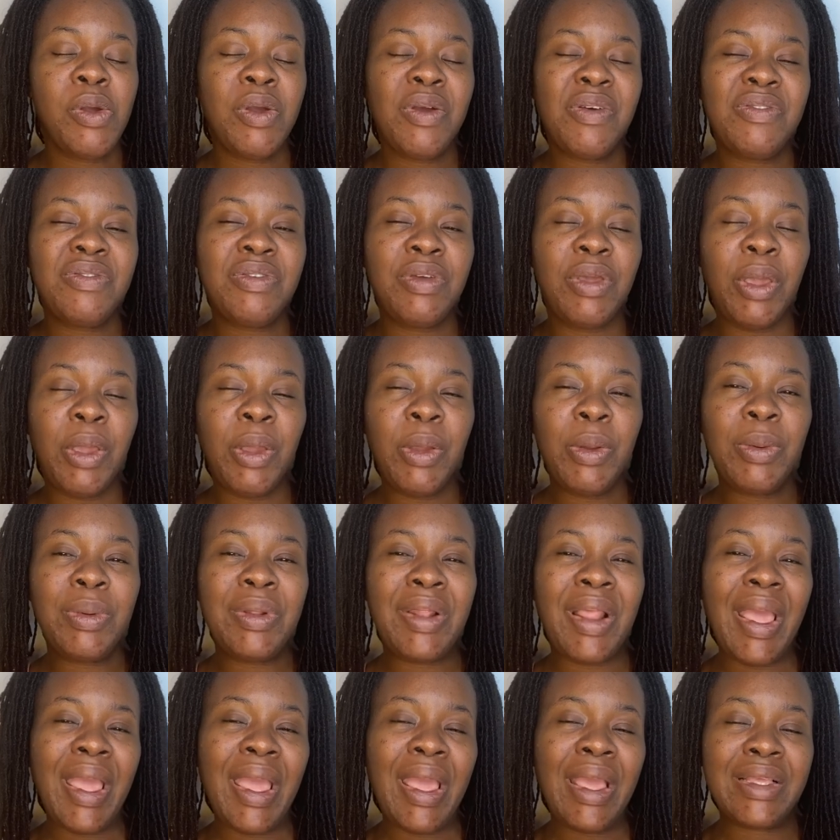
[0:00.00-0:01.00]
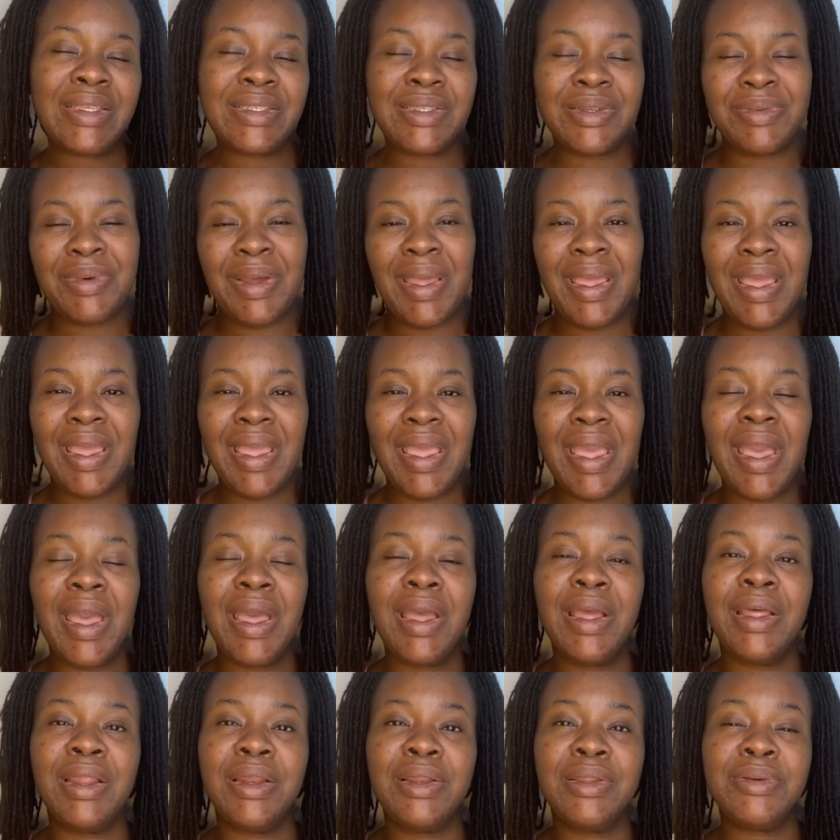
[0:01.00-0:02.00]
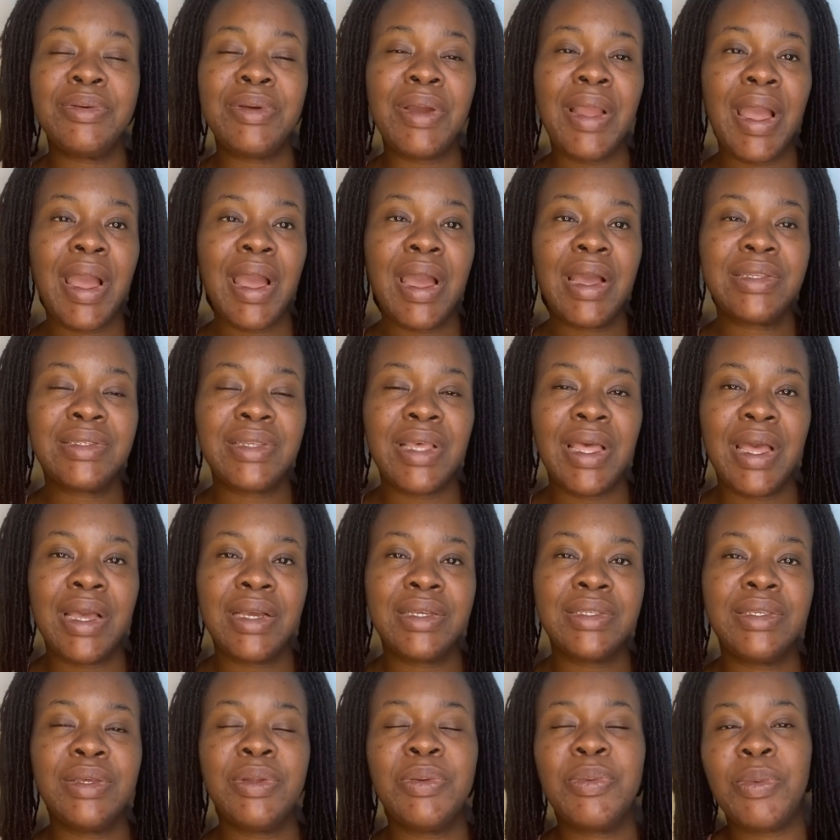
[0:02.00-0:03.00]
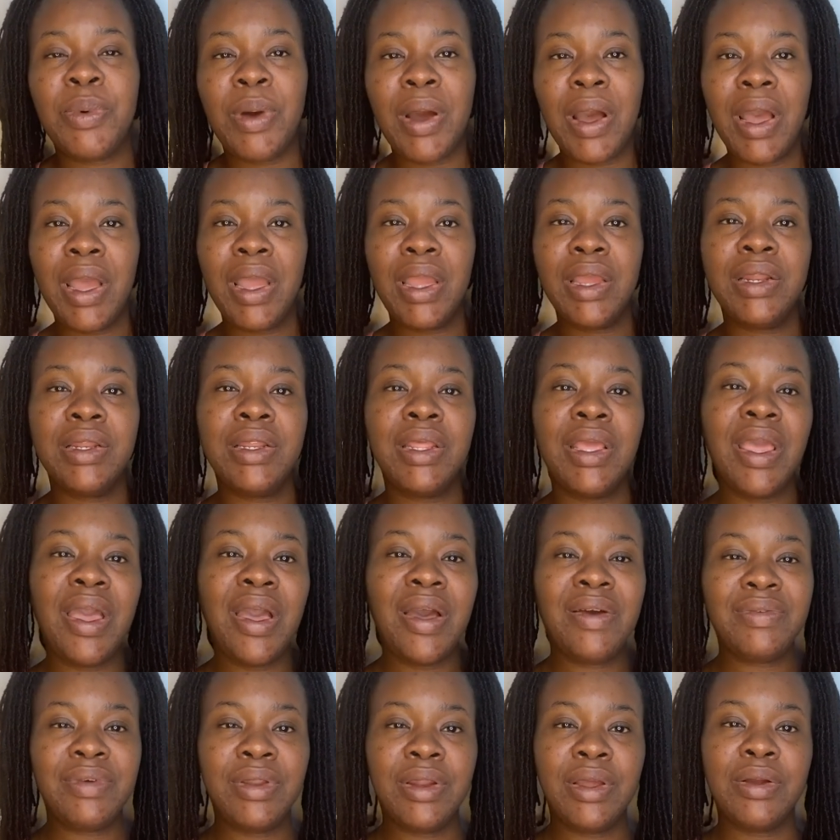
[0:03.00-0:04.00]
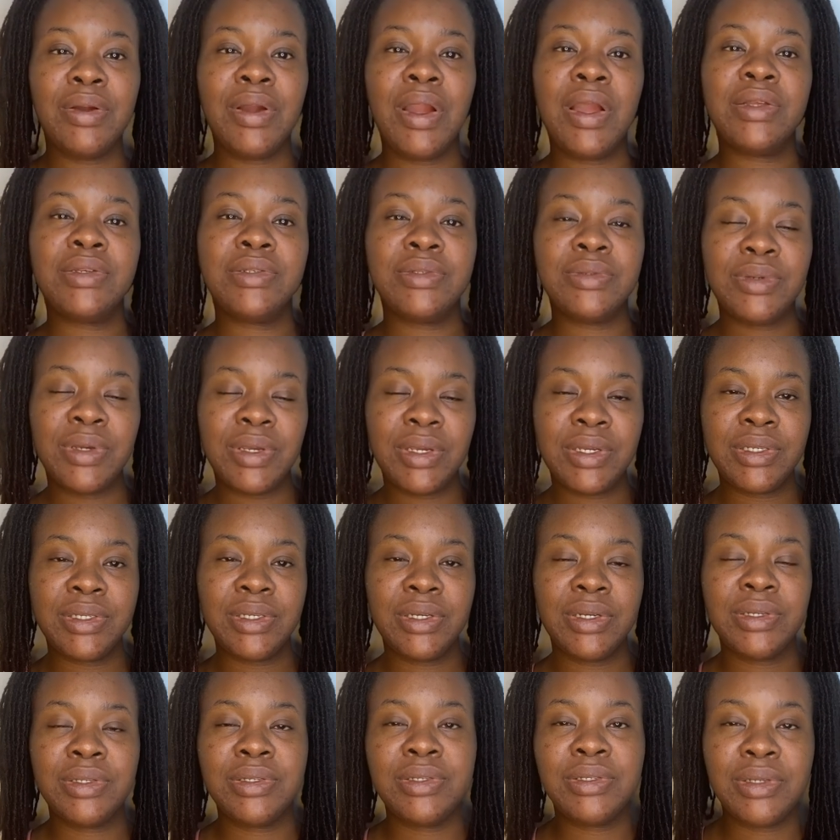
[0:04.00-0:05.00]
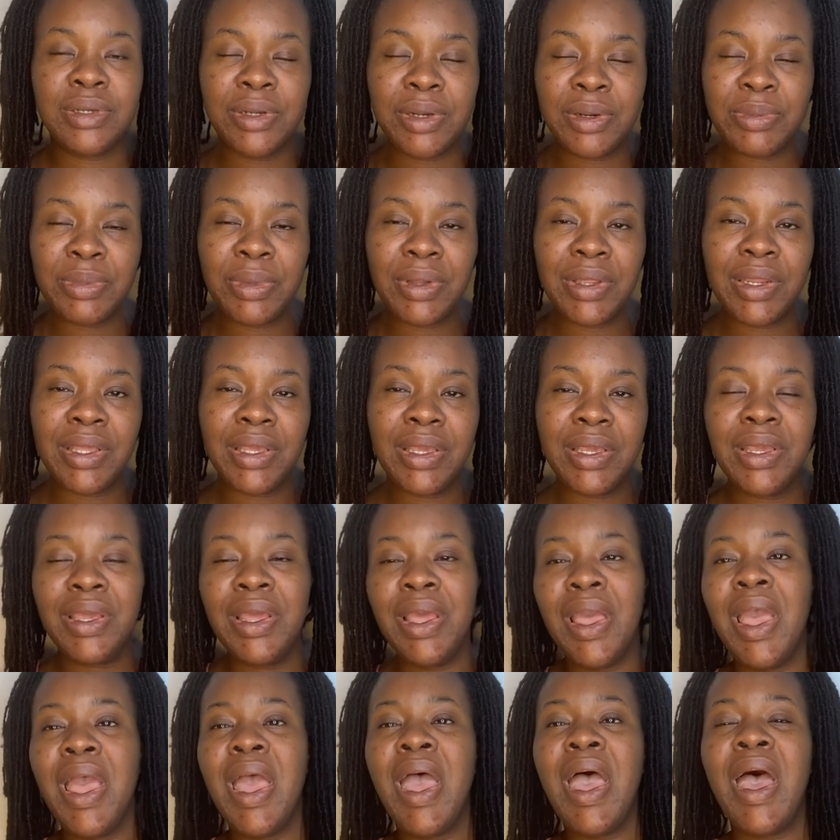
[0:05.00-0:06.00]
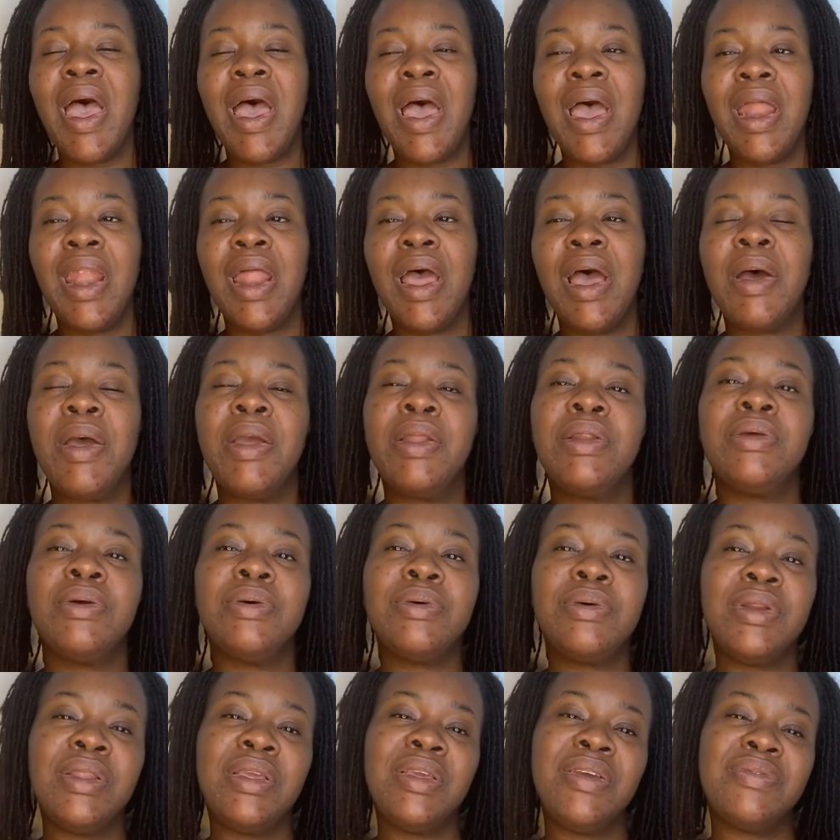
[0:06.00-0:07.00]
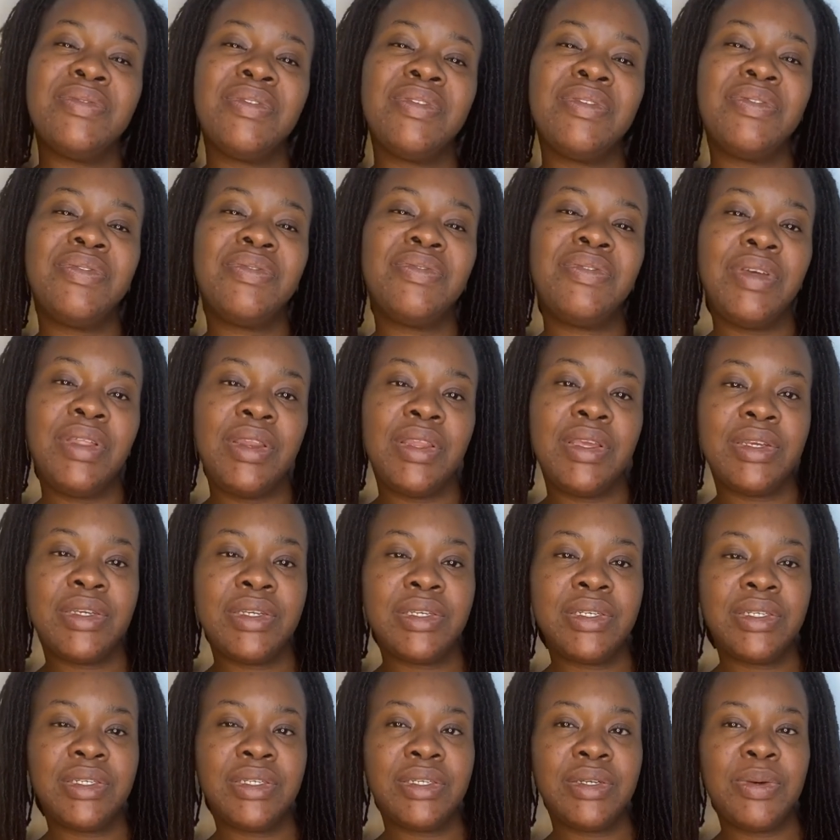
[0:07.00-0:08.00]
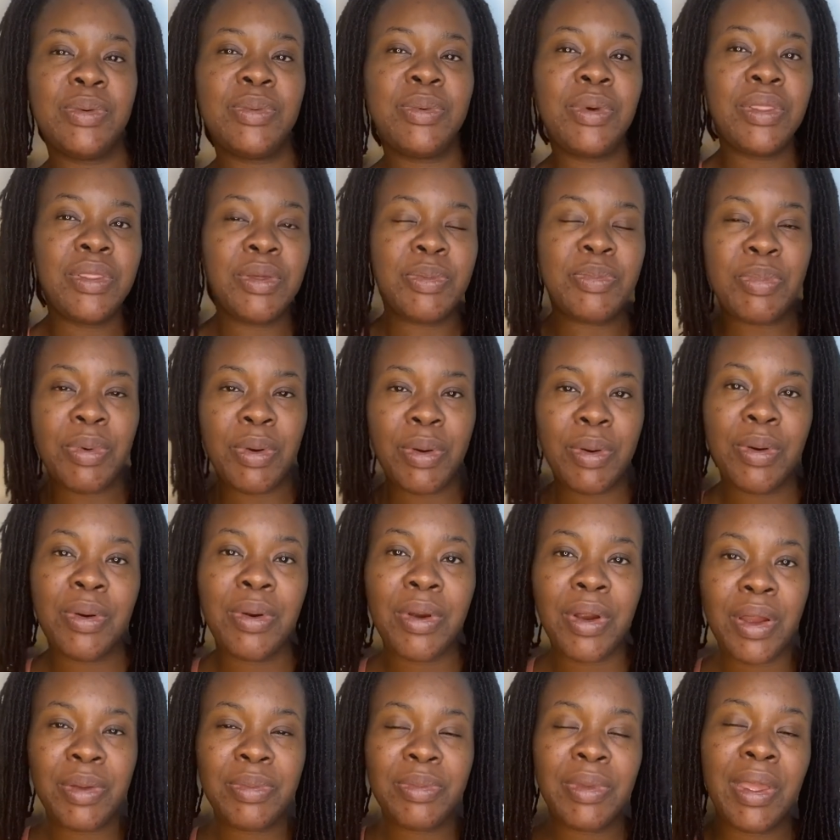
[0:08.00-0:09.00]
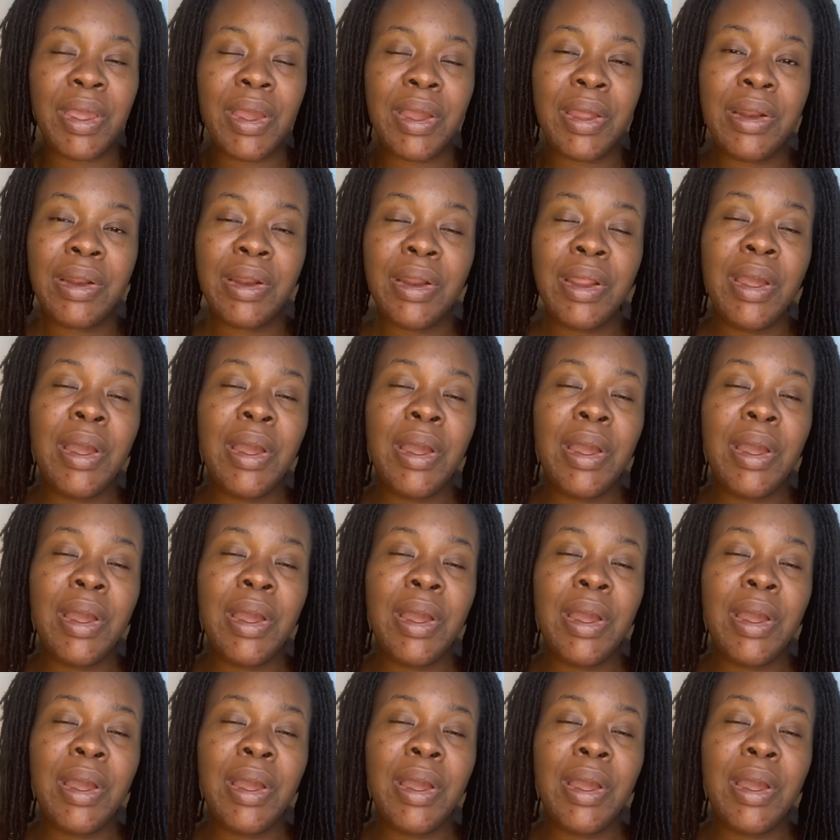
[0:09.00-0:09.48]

few days away, and you guys asking why they having a graduation ceremony and I don't even finish with the program yet.